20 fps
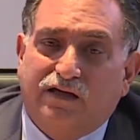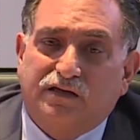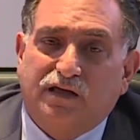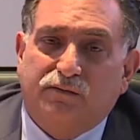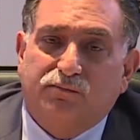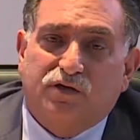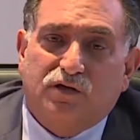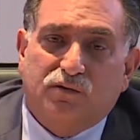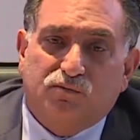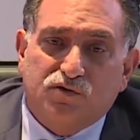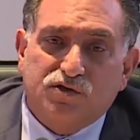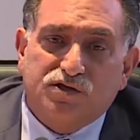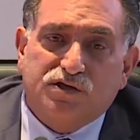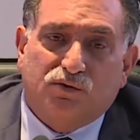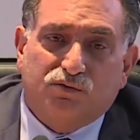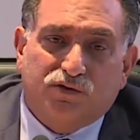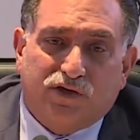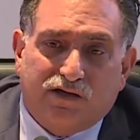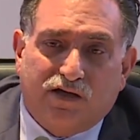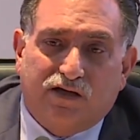What does
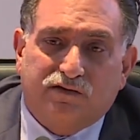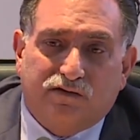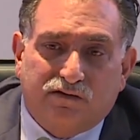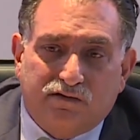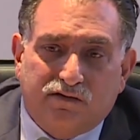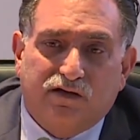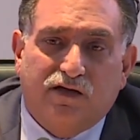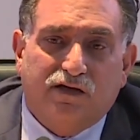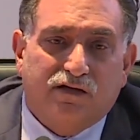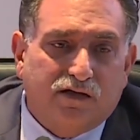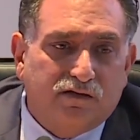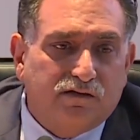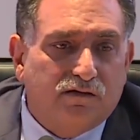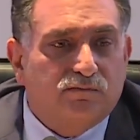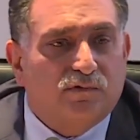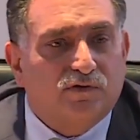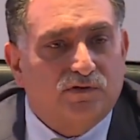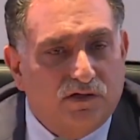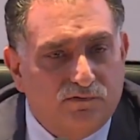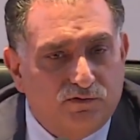this mean that
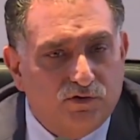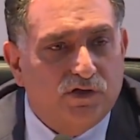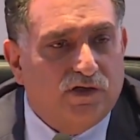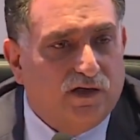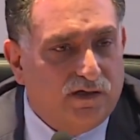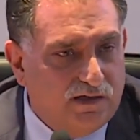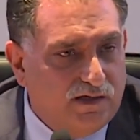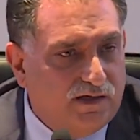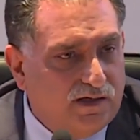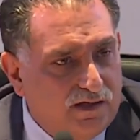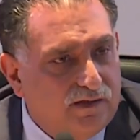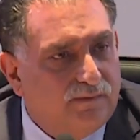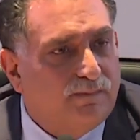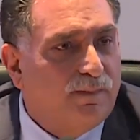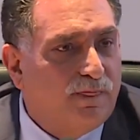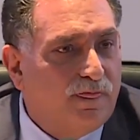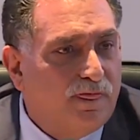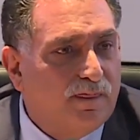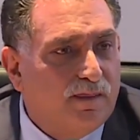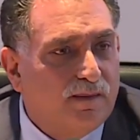when the US
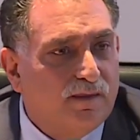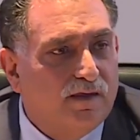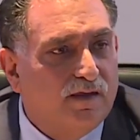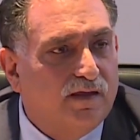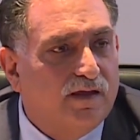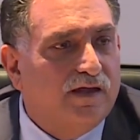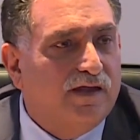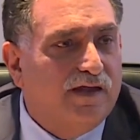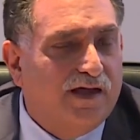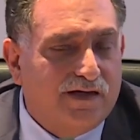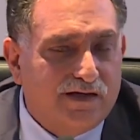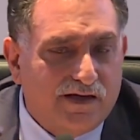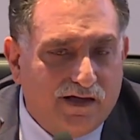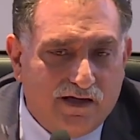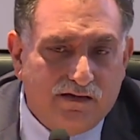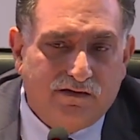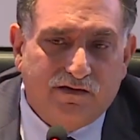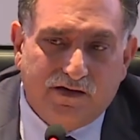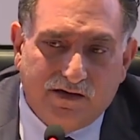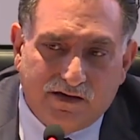says
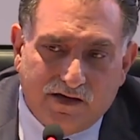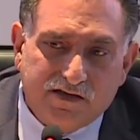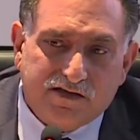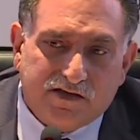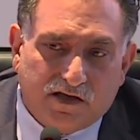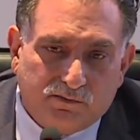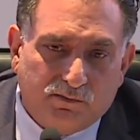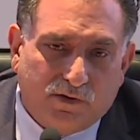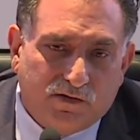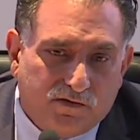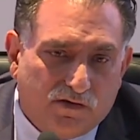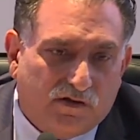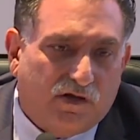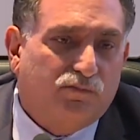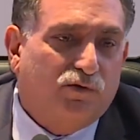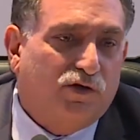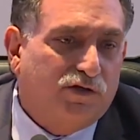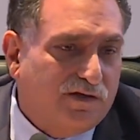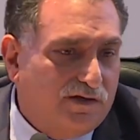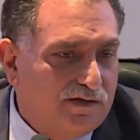that the
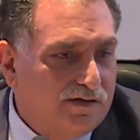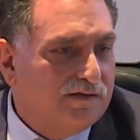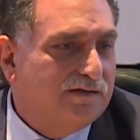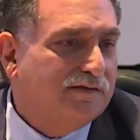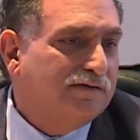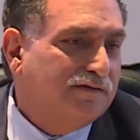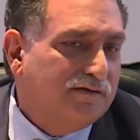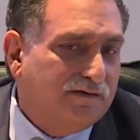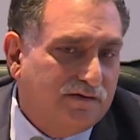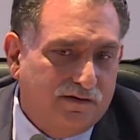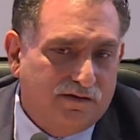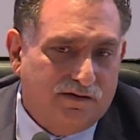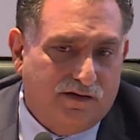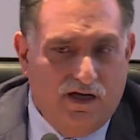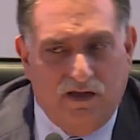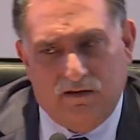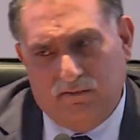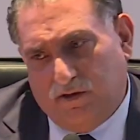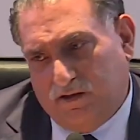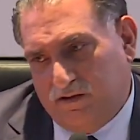settlements are not
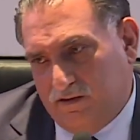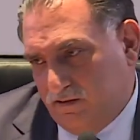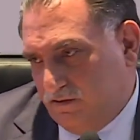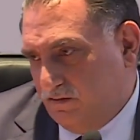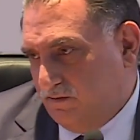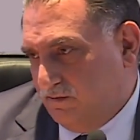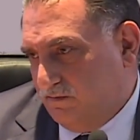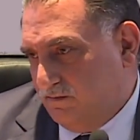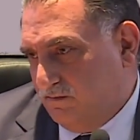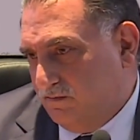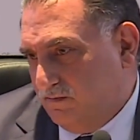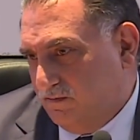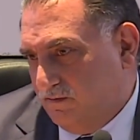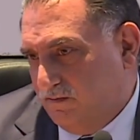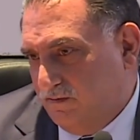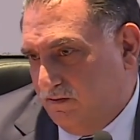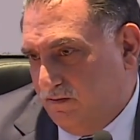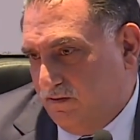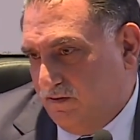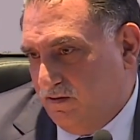illegal, this
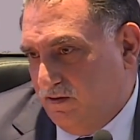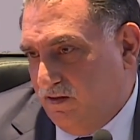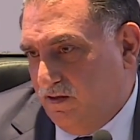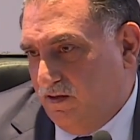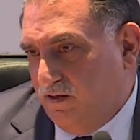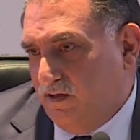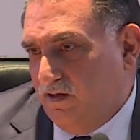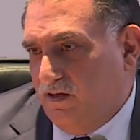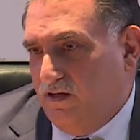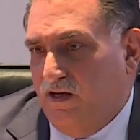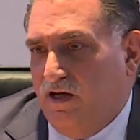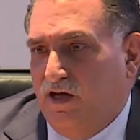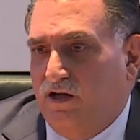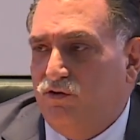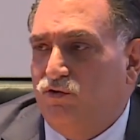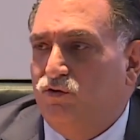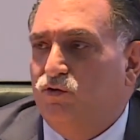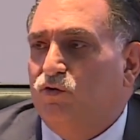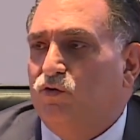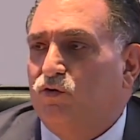means they
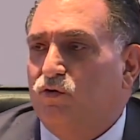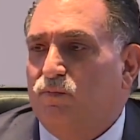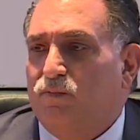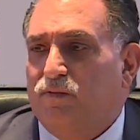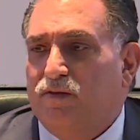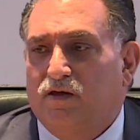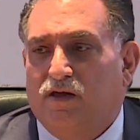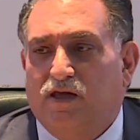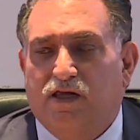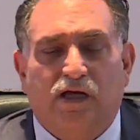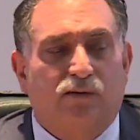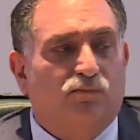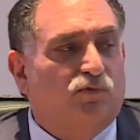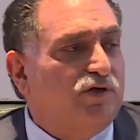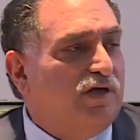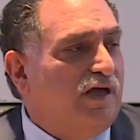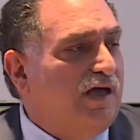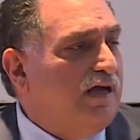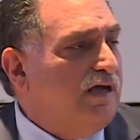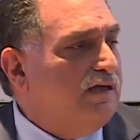don't consider them
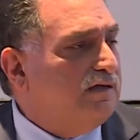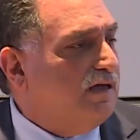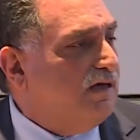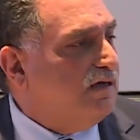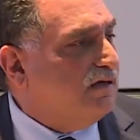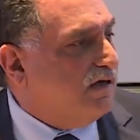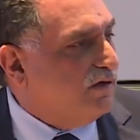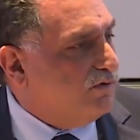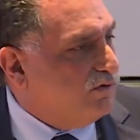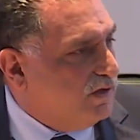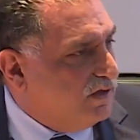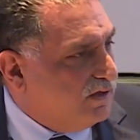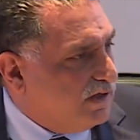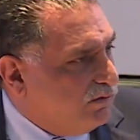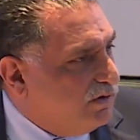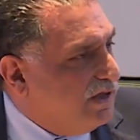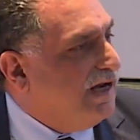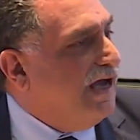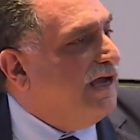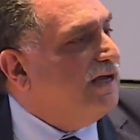as an
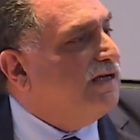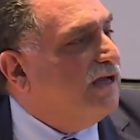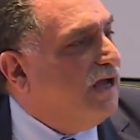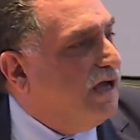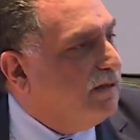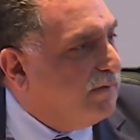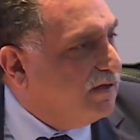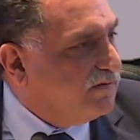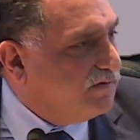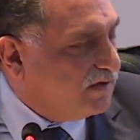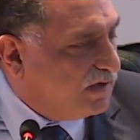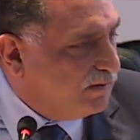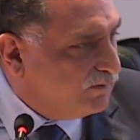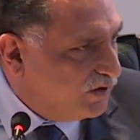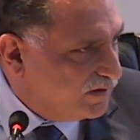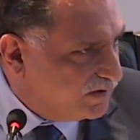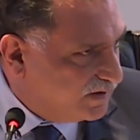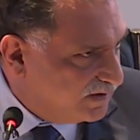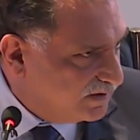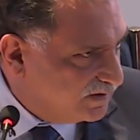
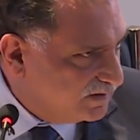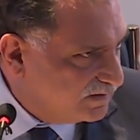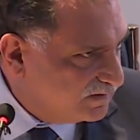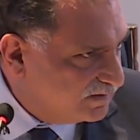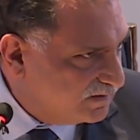occupied.